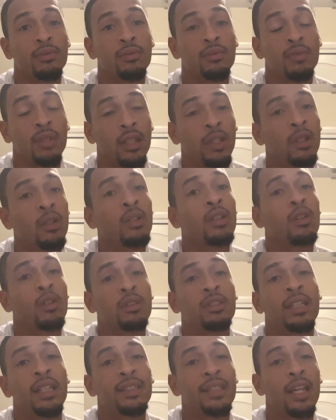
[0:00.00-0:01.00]
Like, you're gonna go
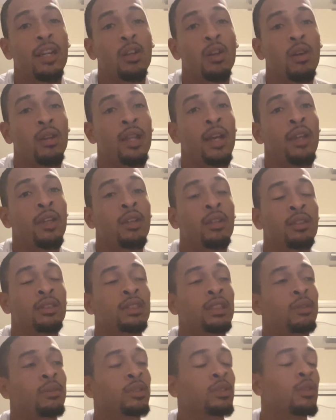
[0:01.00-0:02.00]
check that call out, you're gonna
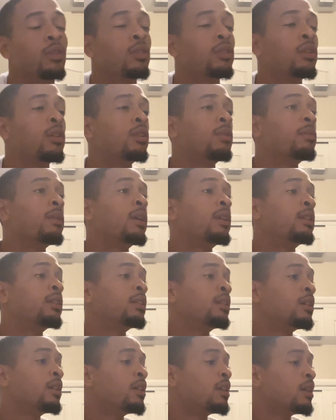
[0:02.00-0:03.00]
see what's going on about it.
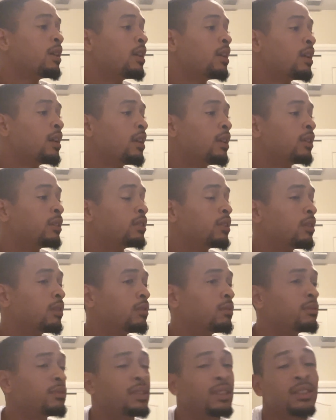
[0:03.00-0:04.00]

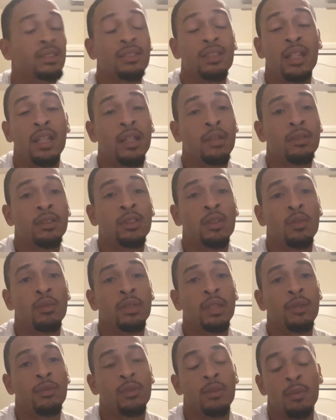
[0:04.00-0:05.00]
So this night it was no
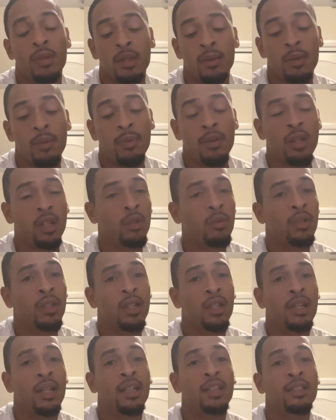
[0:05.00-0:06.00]
different. Me and my partner, we
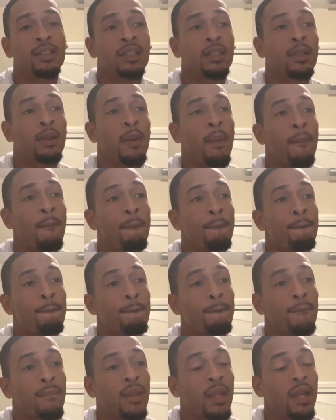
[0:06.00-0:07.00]
hear that shit.
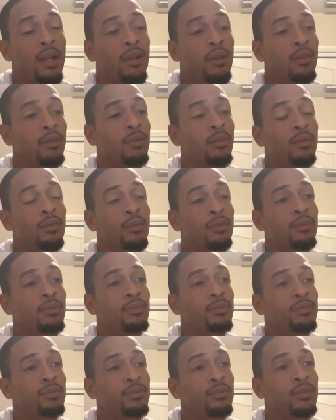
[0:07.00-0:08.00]
Now,
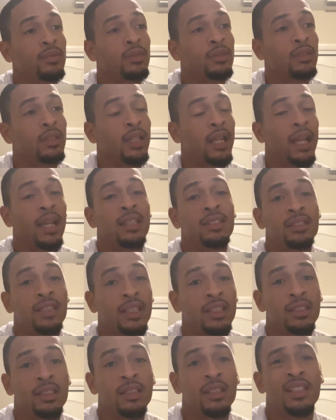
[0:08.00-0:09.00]
the gas
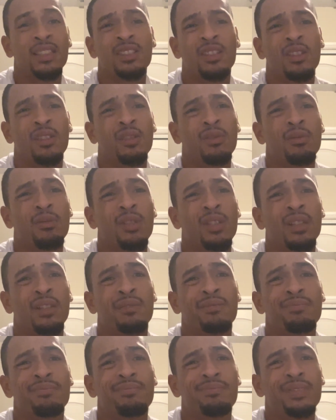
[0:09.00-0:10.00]
station is on what?
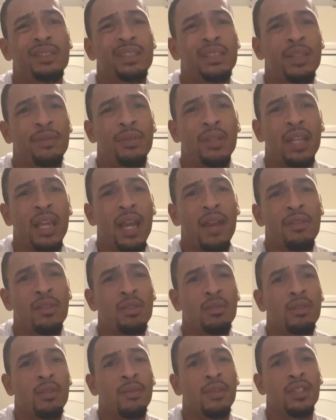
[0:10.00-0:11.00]
Pacific
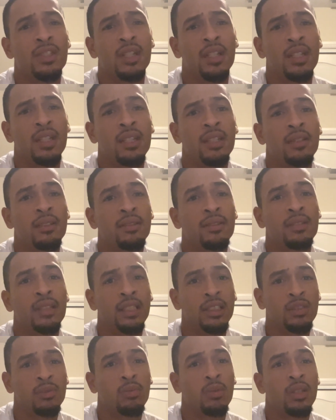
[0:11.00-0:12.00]
Avenue in Virginia.
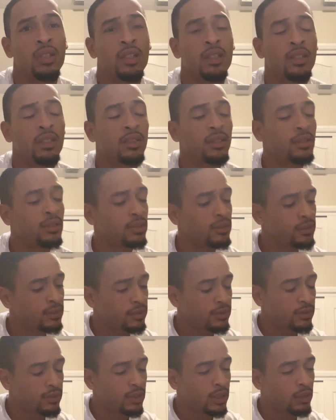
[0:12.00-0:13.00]
That's what
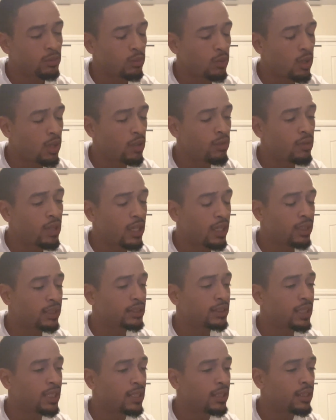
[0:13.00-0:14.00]
Hard Rock is
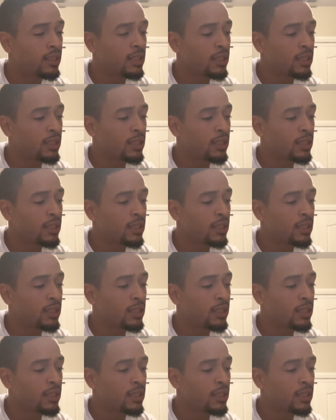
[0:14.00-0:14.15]
at.